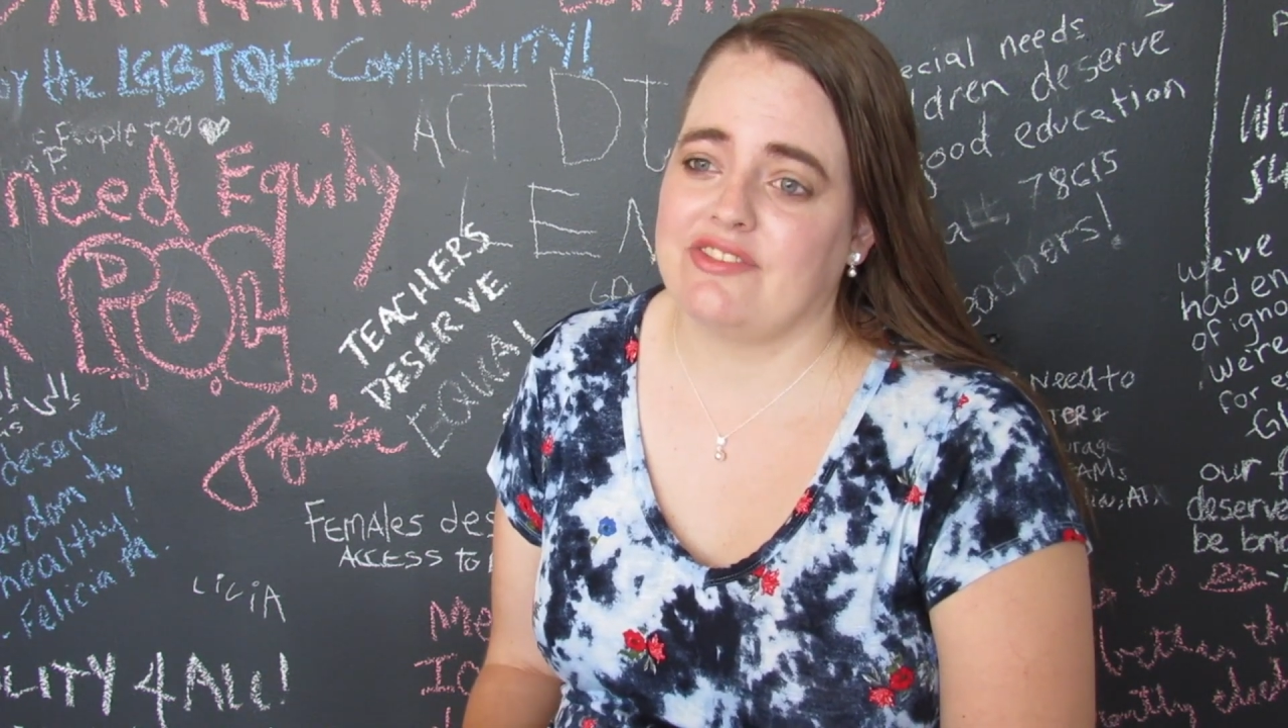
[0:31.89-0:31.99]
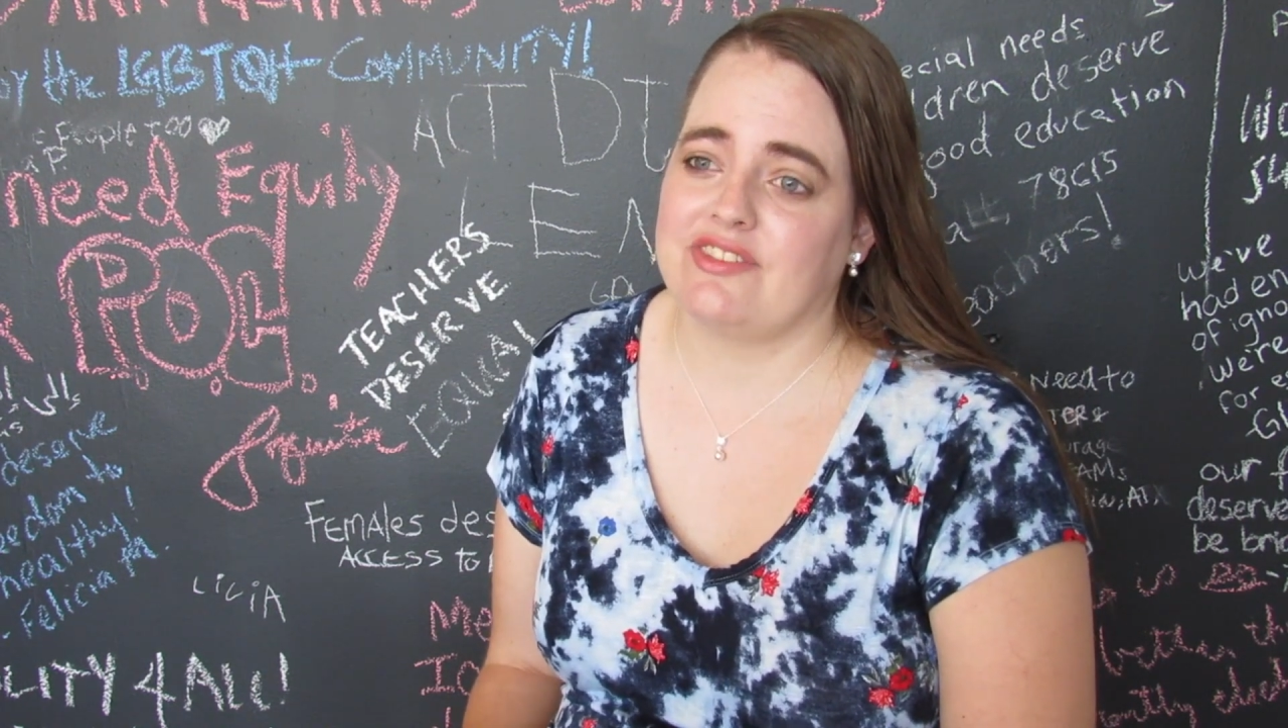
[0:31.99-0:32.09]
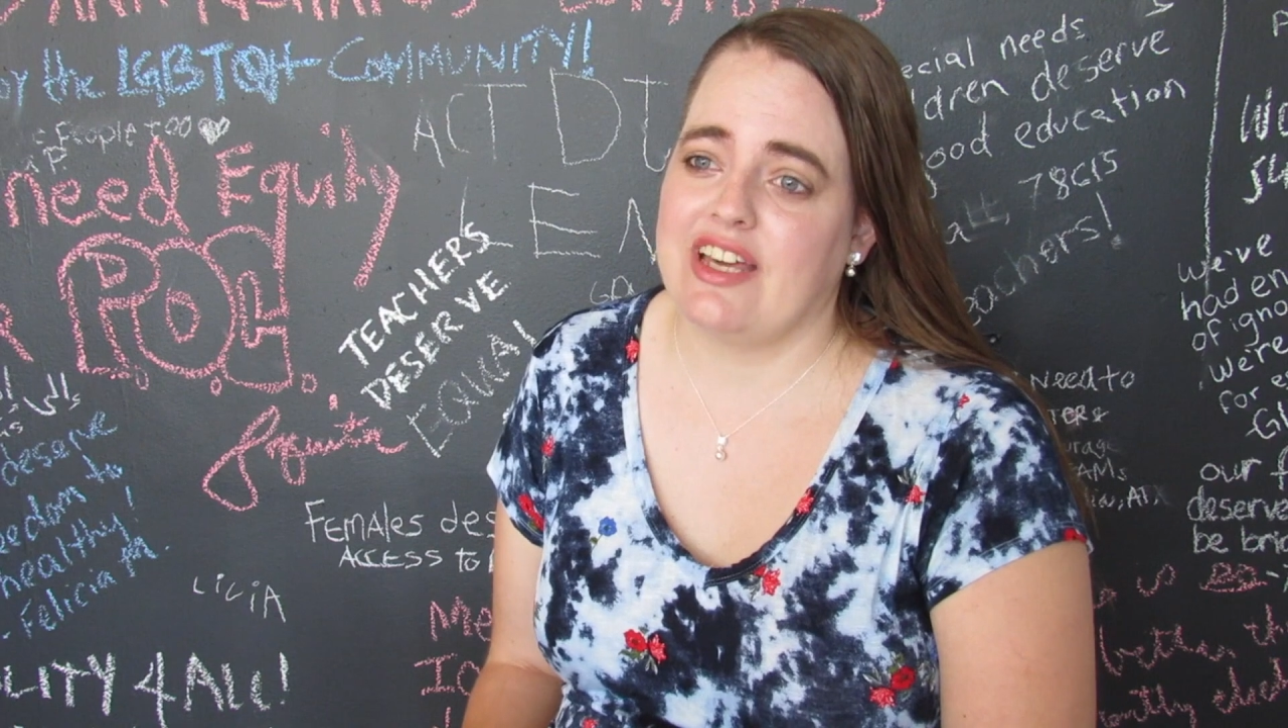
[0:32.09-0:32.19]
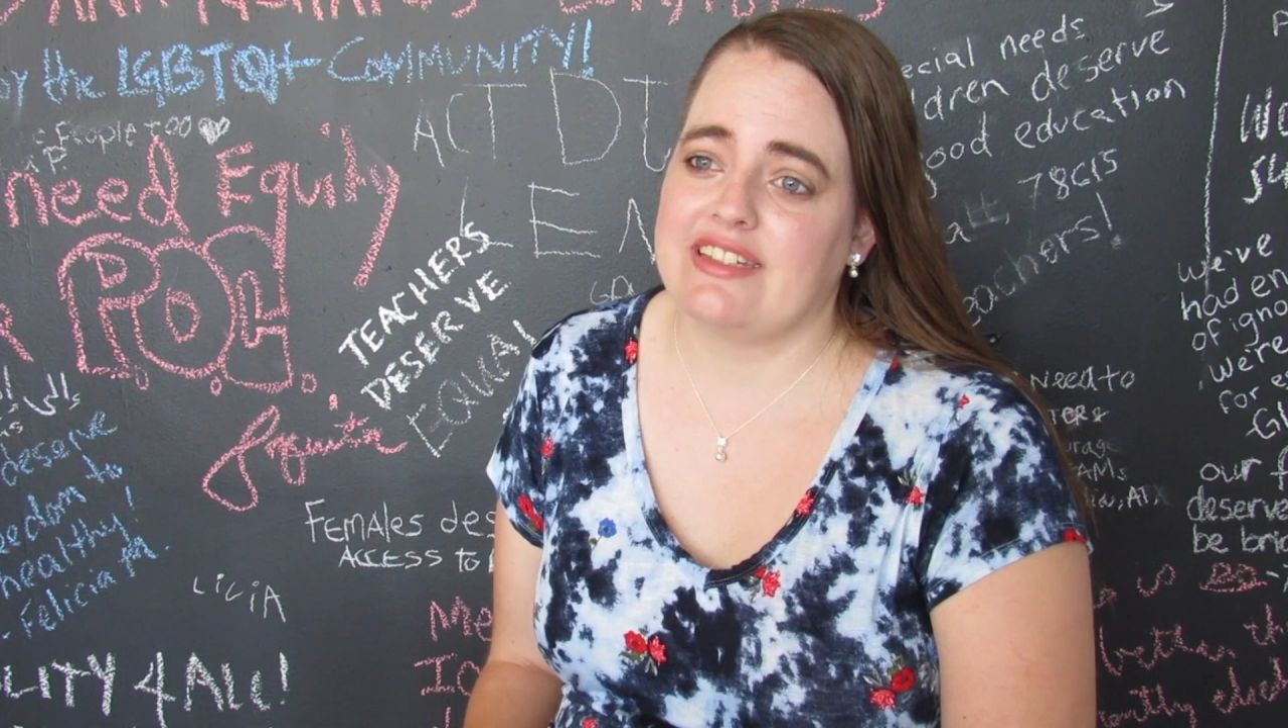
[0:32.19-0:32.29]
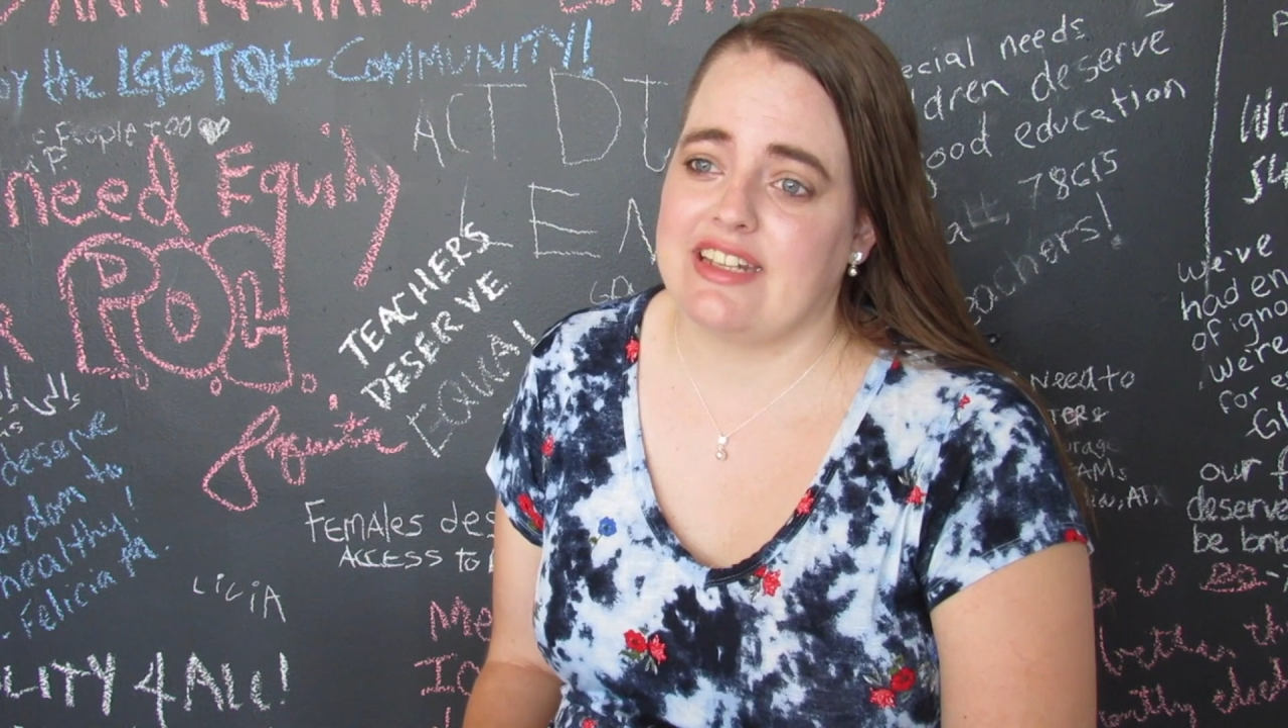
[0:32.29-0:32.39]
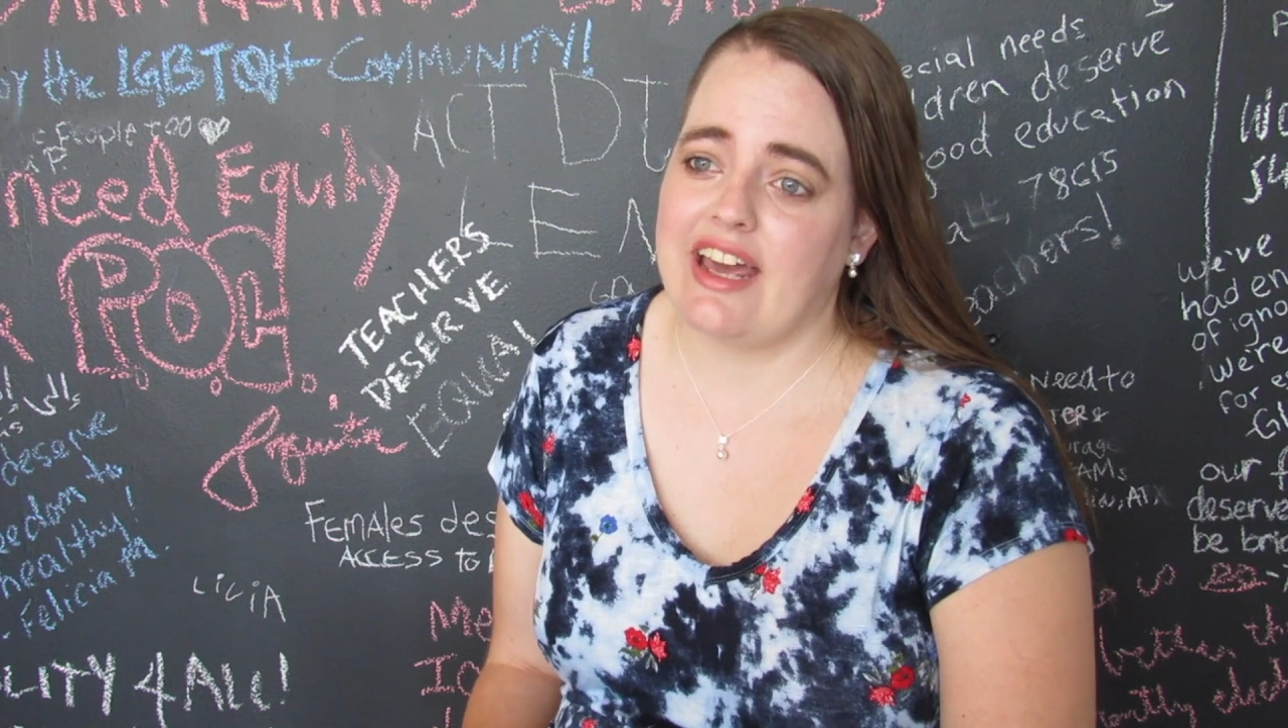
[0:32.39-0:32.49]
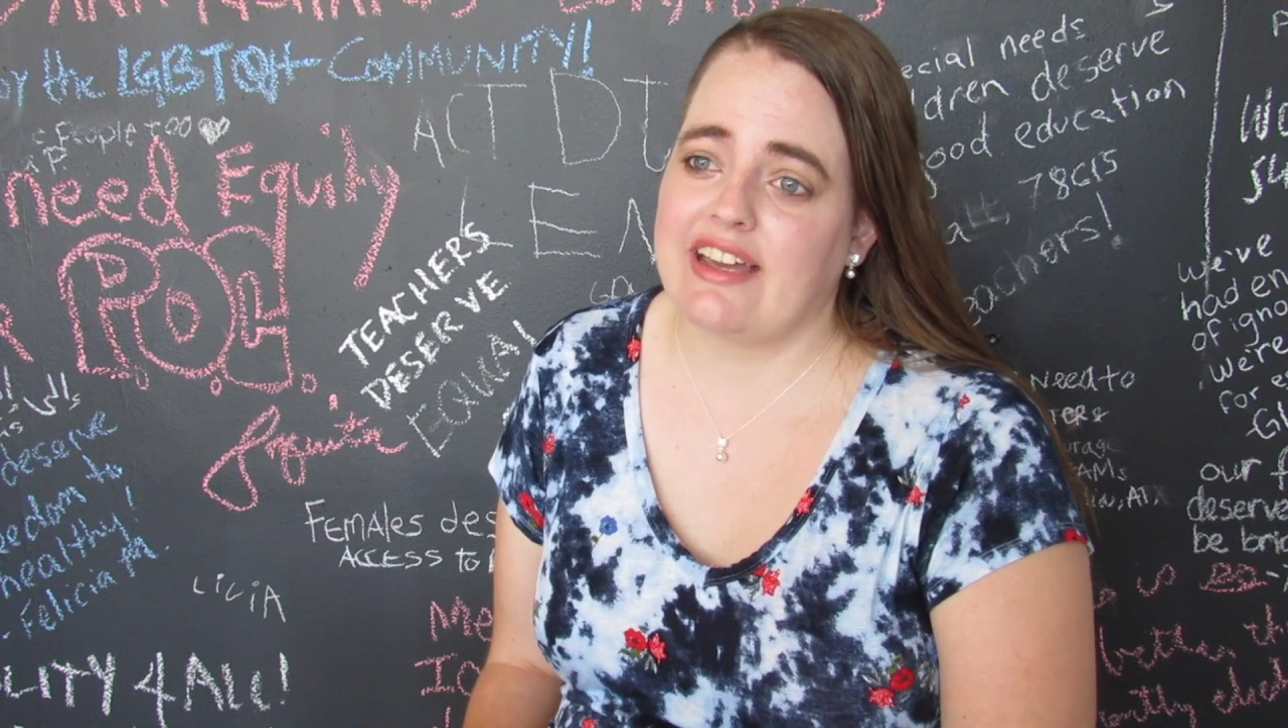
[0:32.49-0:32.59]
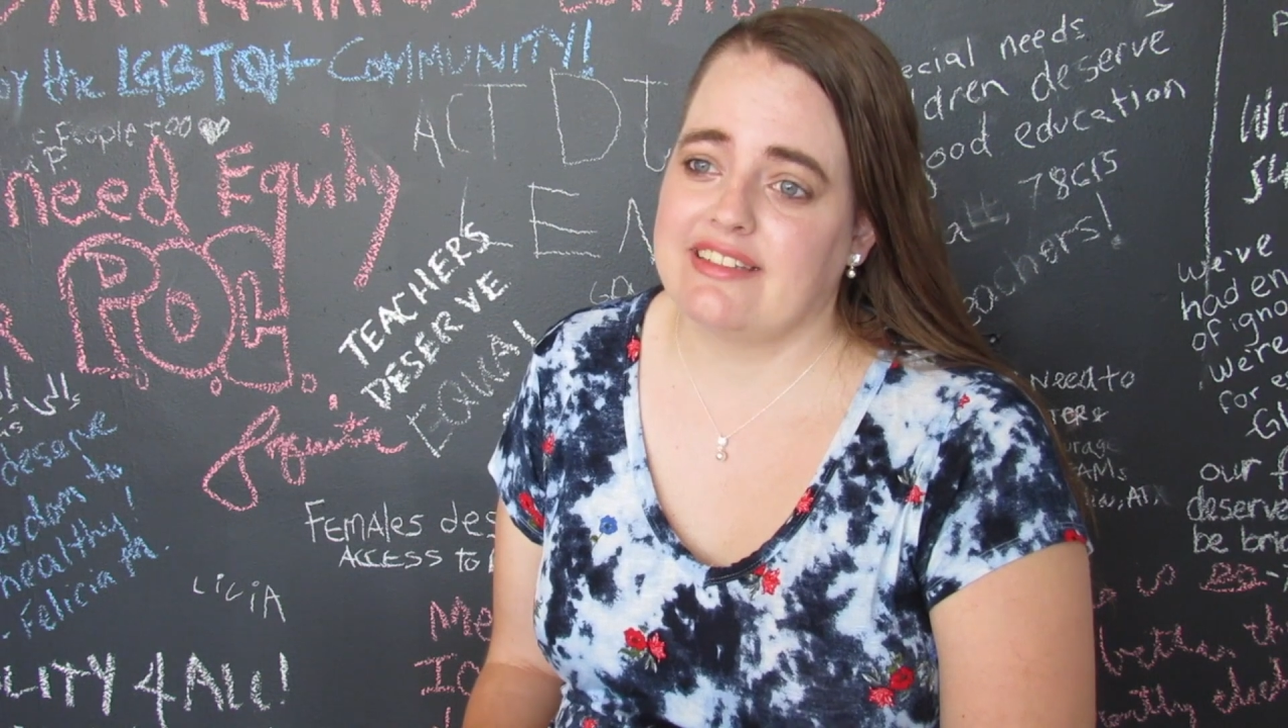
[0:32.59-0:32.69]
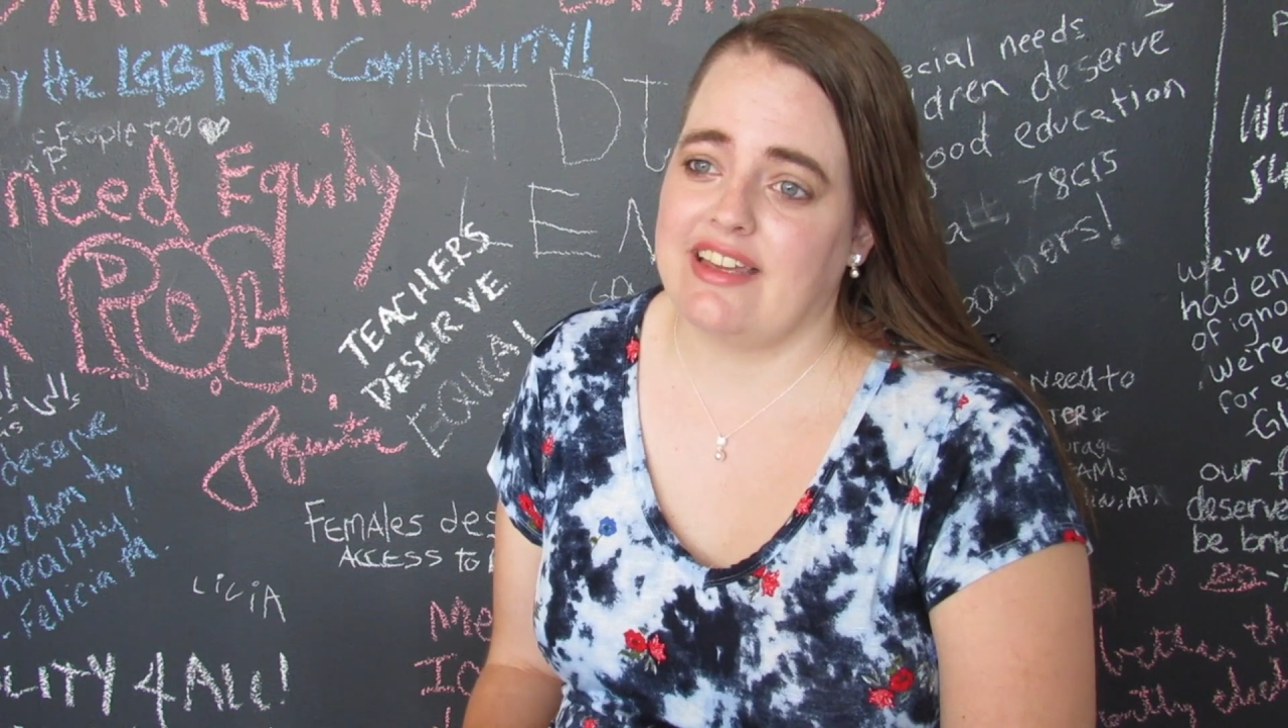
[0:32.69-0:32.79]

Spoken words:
as an access